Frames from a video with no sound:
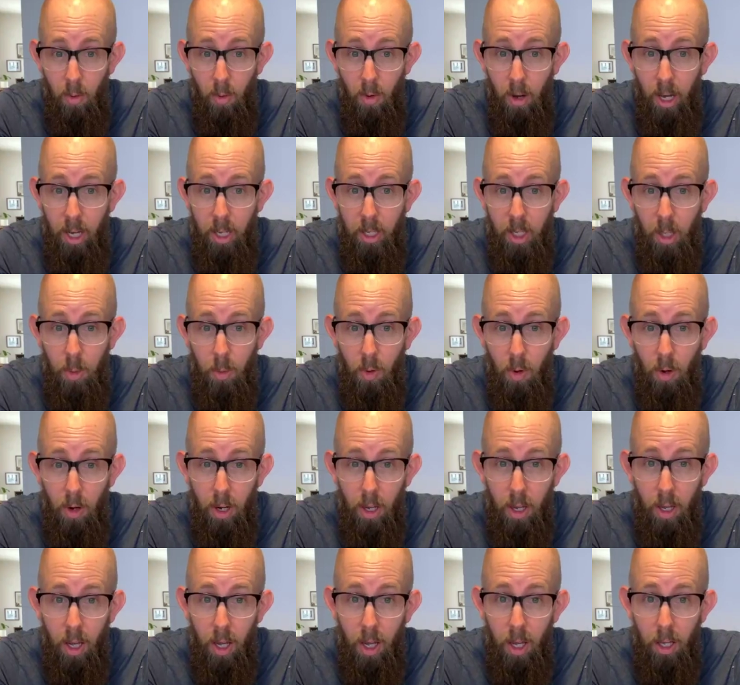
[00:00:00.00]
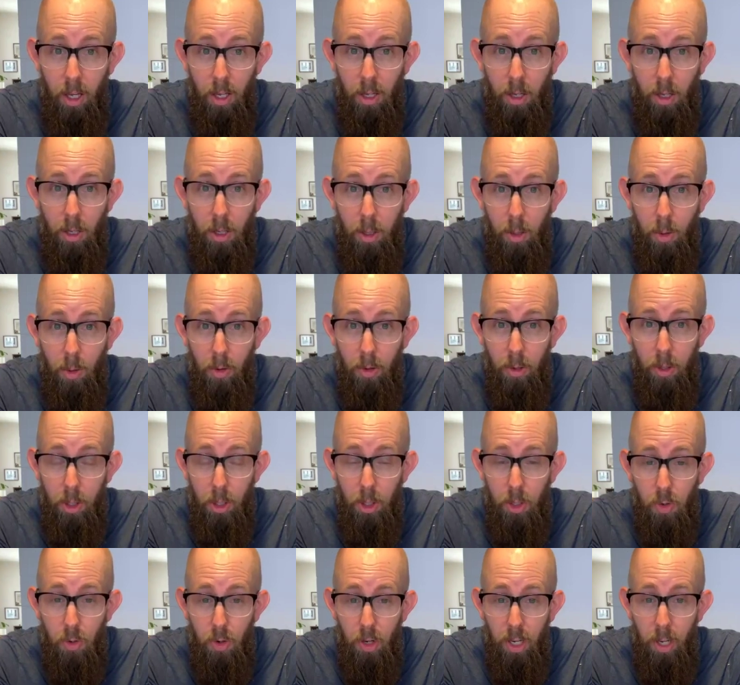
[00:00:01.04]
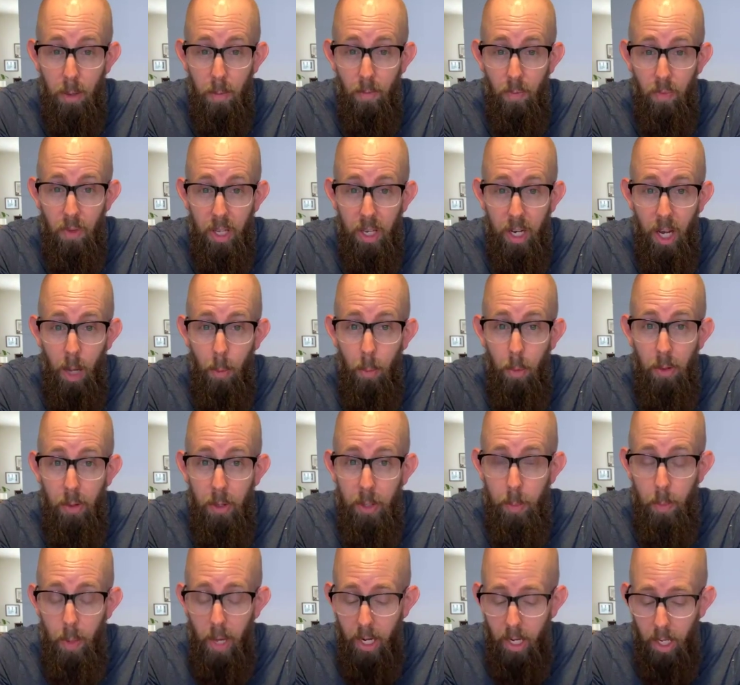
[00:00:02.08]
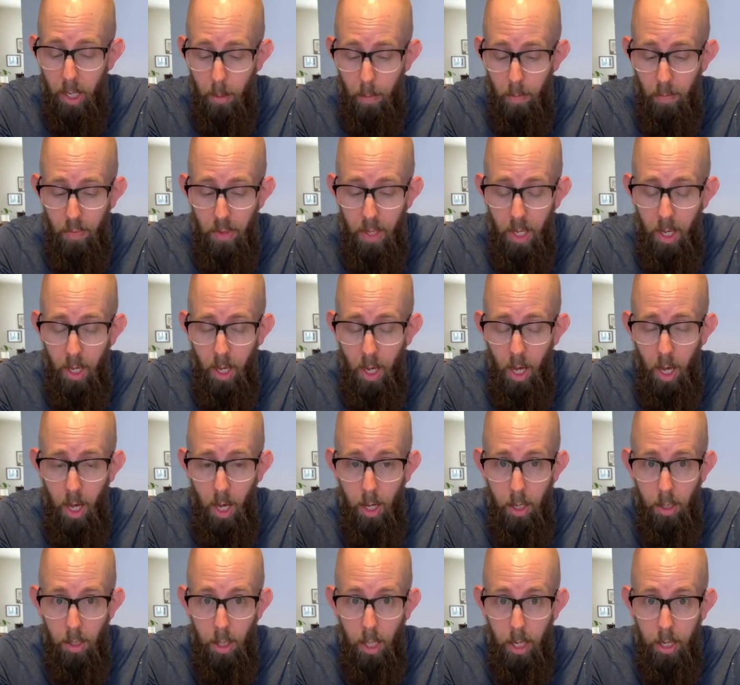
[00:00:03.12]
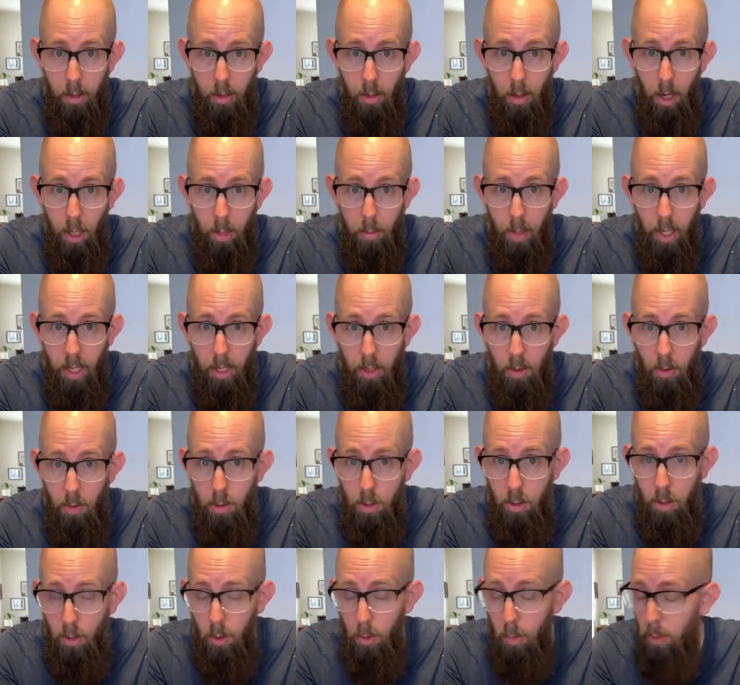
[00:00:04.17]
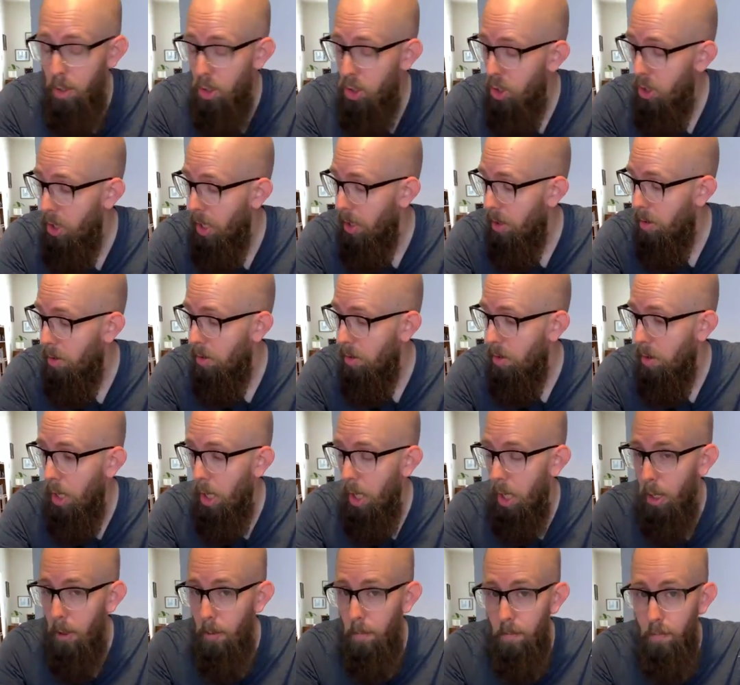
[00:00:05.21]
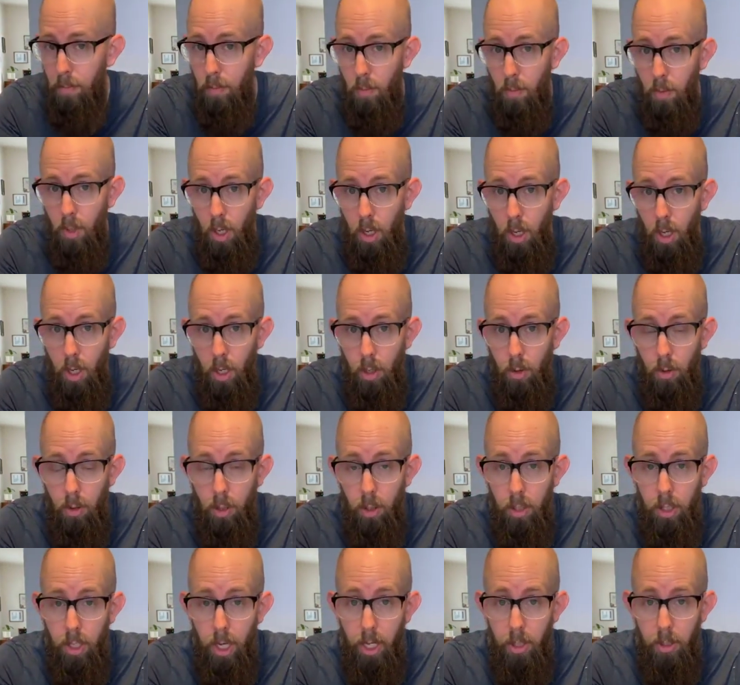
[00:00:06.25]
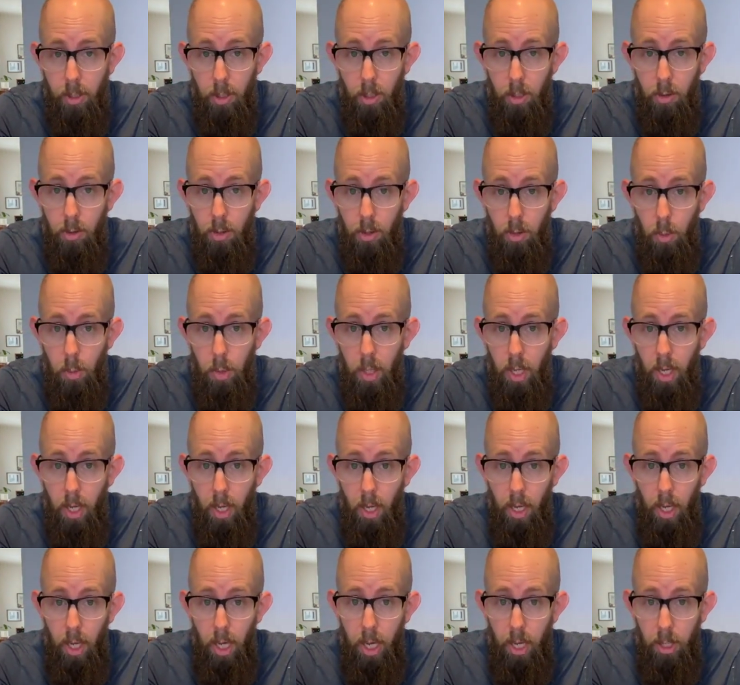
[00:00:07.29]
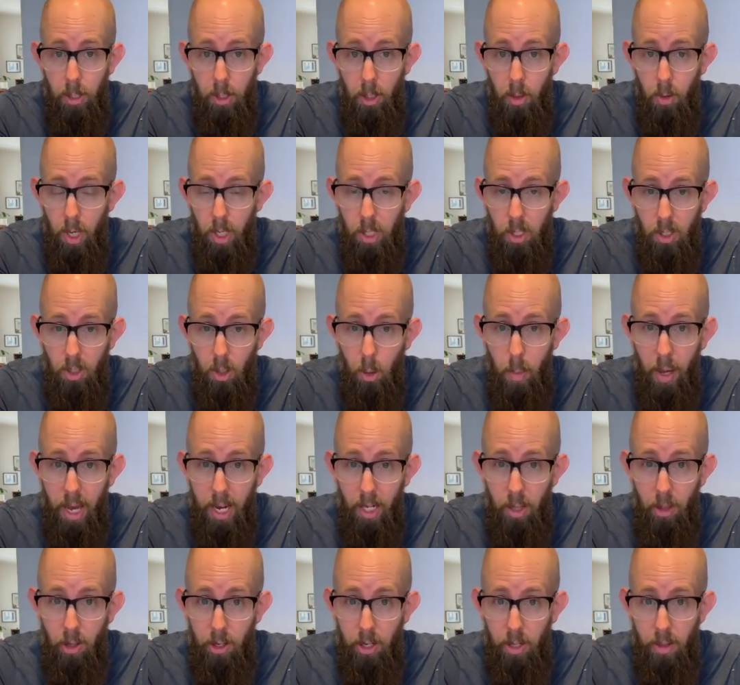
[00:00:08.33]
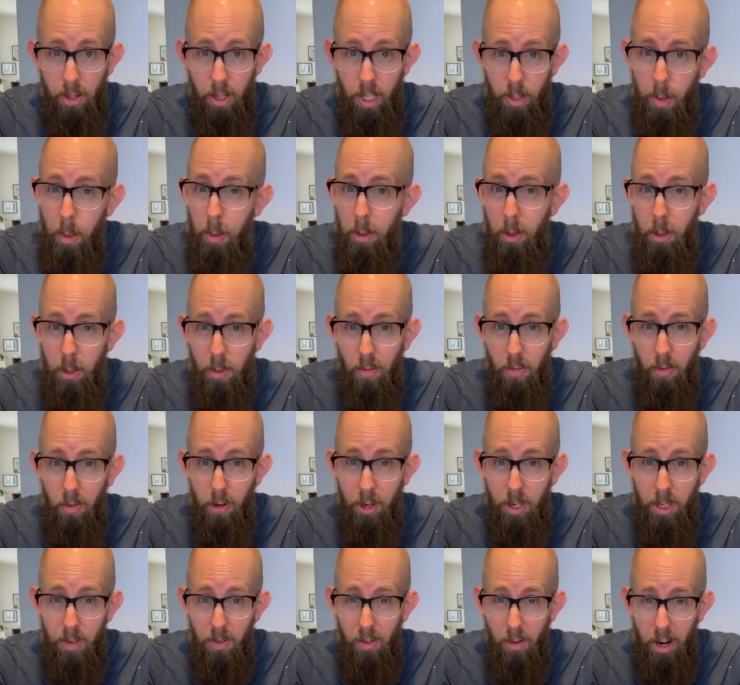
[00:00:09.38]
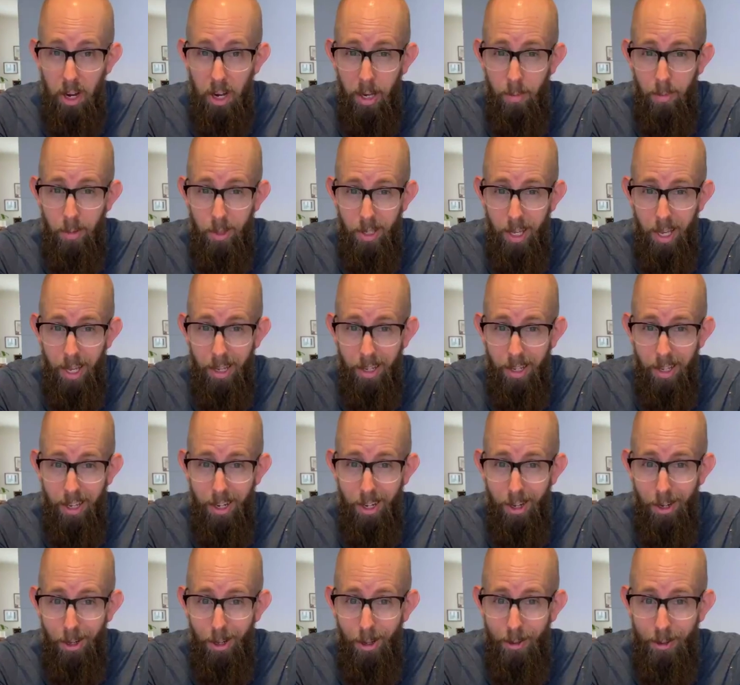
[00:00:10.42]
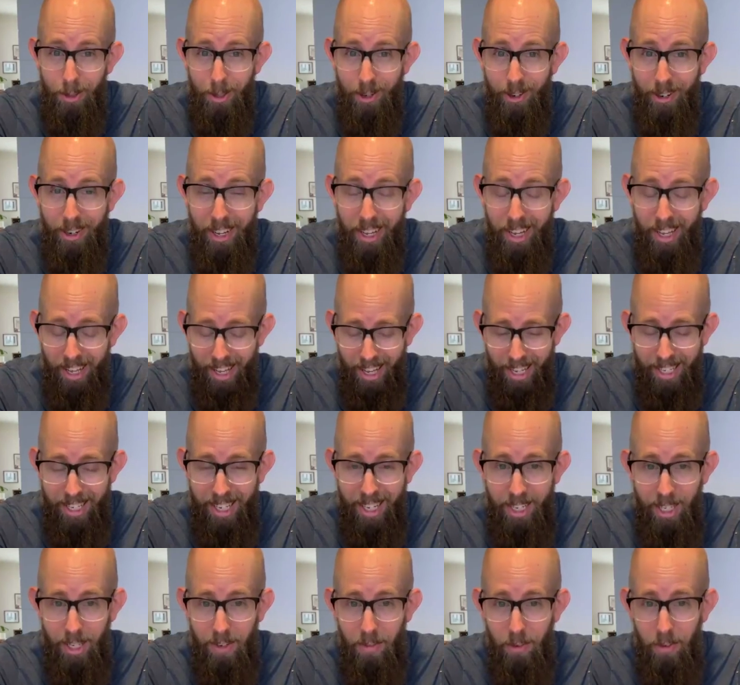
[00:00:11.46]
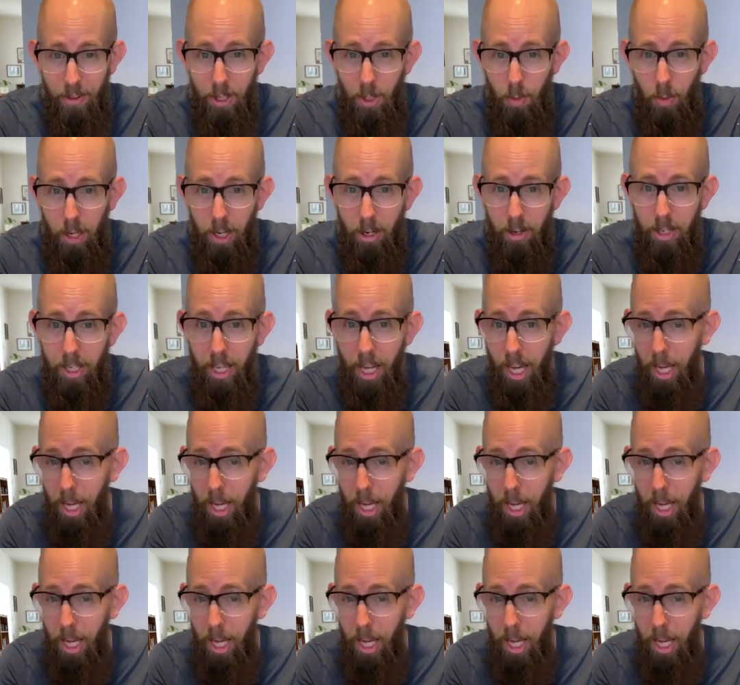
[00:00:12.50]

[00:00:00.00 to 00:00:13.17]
otherwise I'm going to conclude the stream, and I'll put this back up later on my YouTube channel, Critical Dice on YouTube. And so you guys can go back and look at this, maybe do some freeze frames and get a closer attention for this. While you're